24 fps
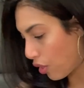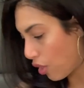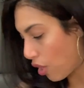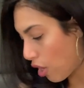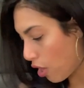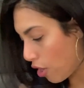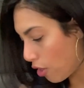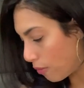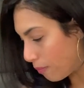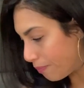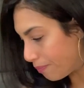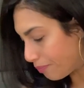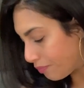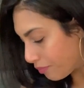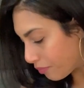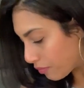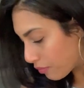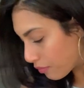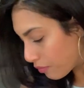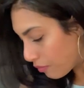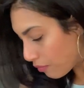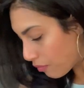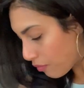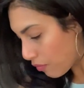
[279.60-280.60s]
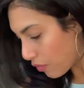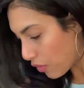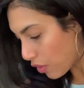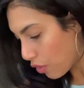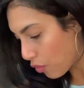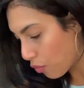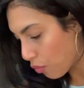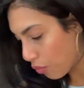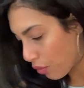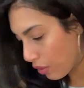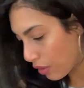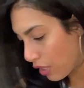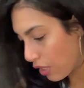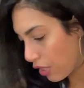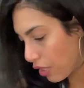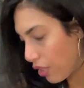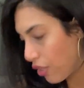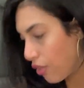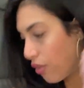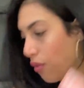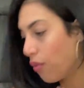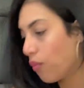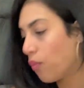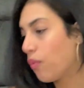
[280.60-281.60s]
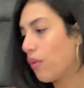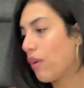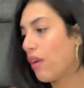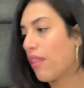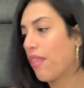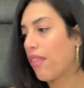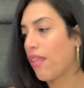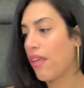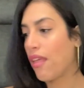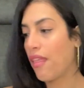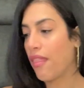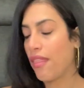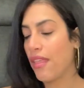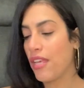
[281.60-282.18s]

go really cute with